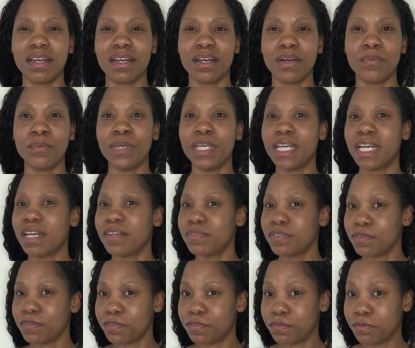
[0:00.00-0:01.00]
we
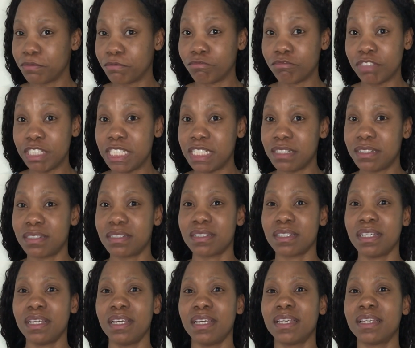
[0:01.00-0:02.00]
haven't reached
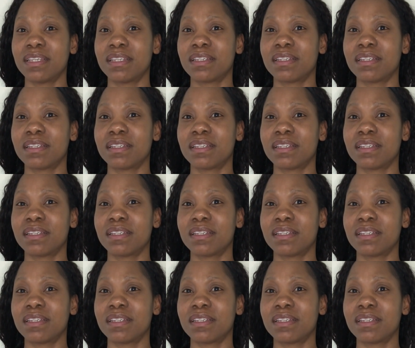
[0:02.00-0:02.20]
a